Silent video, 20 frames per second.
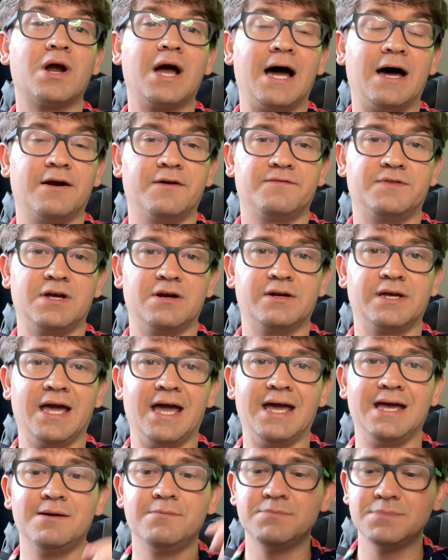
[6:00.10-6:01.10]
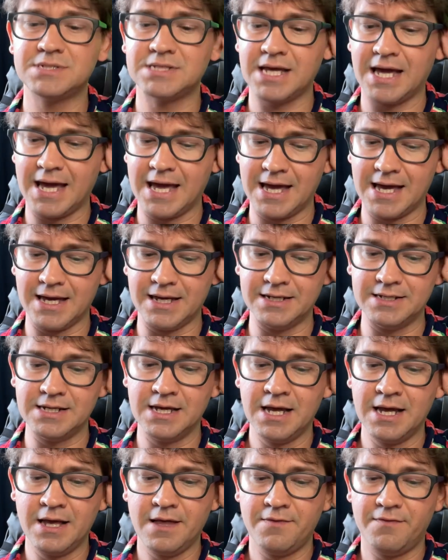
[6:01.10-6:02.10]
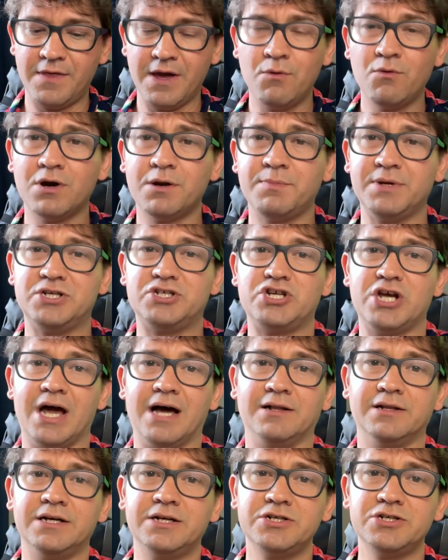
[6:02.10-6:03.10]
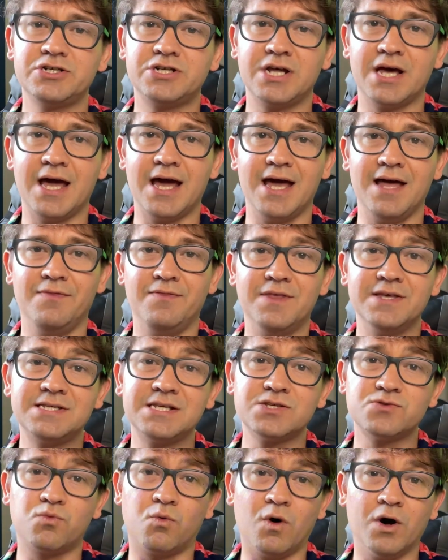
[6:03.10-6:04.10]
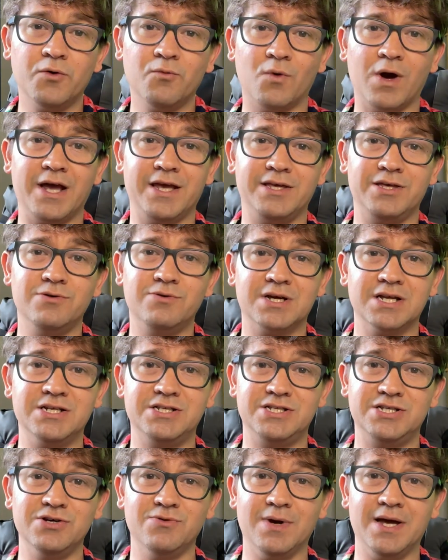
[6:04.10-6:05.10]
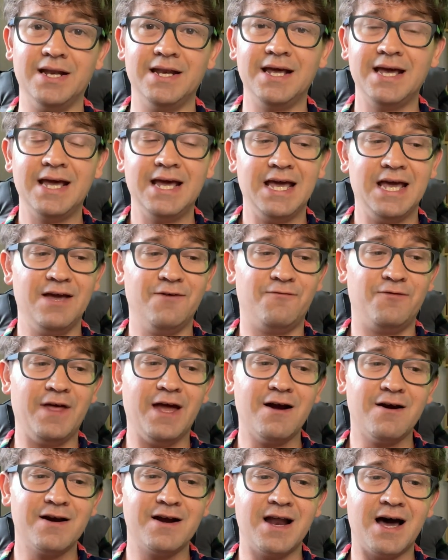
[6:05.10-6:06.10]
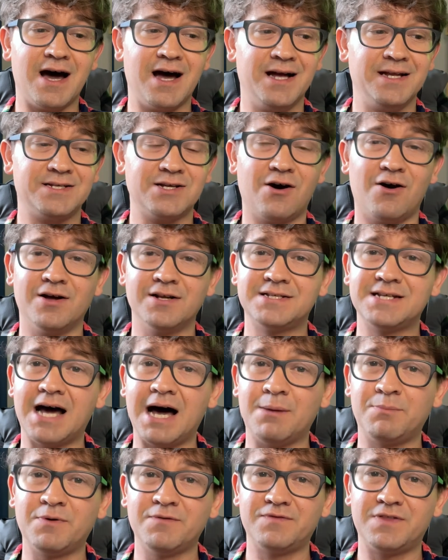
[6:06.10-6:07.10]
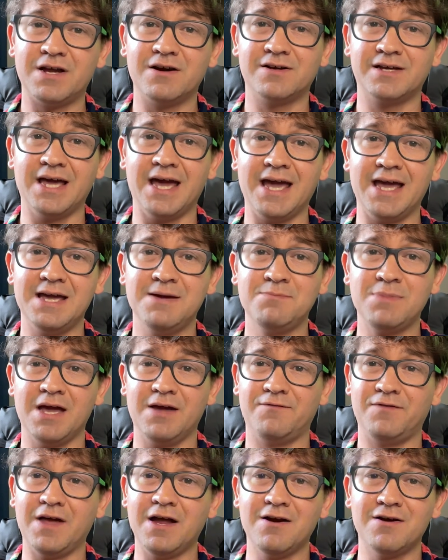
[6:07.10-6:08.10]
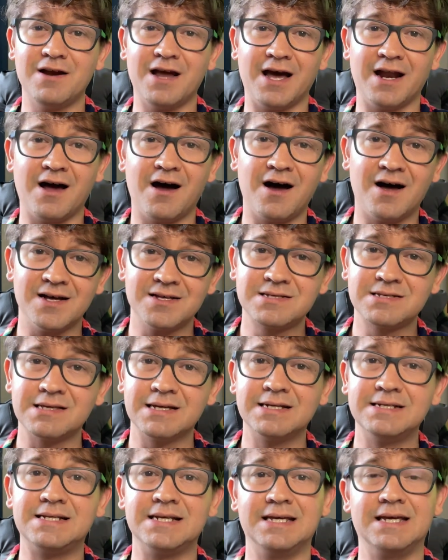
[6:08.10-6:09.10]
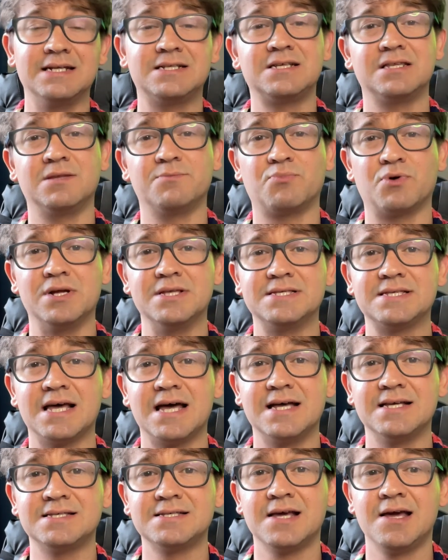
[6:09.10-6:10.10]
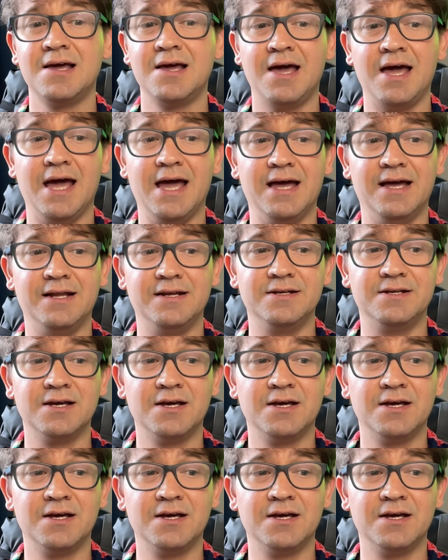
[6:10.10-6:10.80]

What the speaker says: out of their games, and they want to be challenged, and this is one way you can do it. If they are not on top of their game, if they are not hustling to get to the princess and